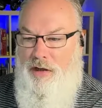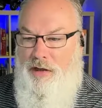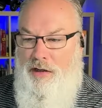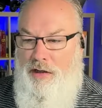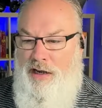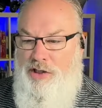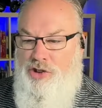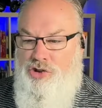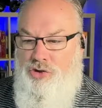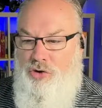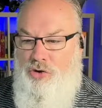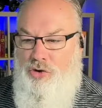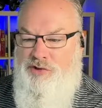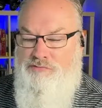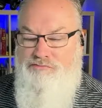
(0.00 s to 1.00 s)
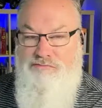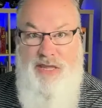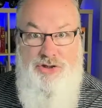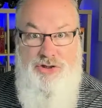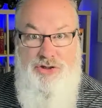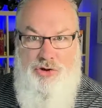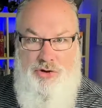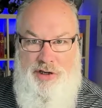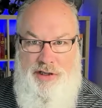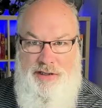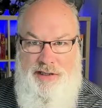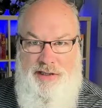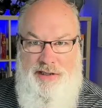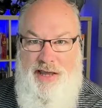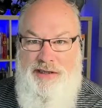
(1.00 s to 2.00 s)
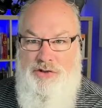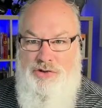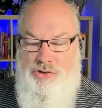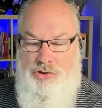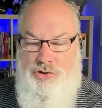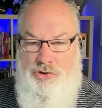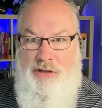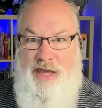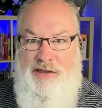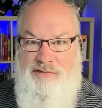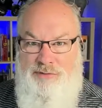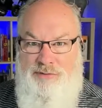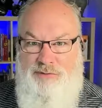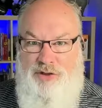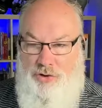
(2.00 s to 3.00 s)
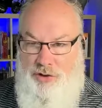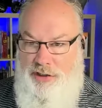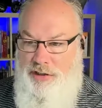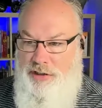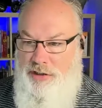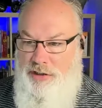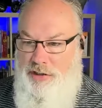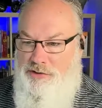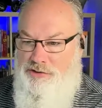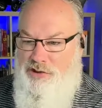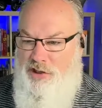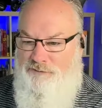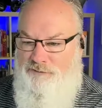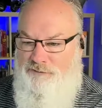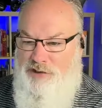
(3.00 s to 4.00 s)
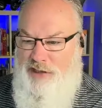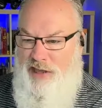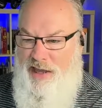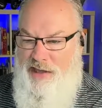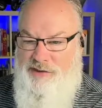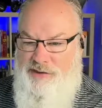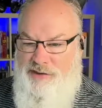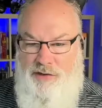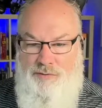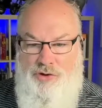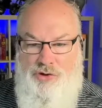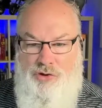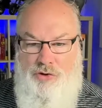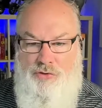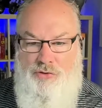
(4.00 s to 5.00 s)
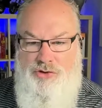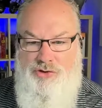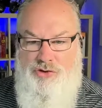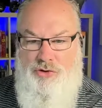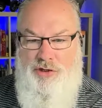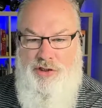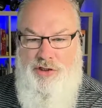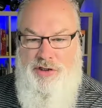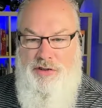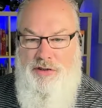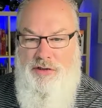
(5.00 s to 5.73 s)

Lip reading: Can I show us Midjourney? Yeah, I can show you guys Midjourney. Jeff just asked, can we show Midjourney?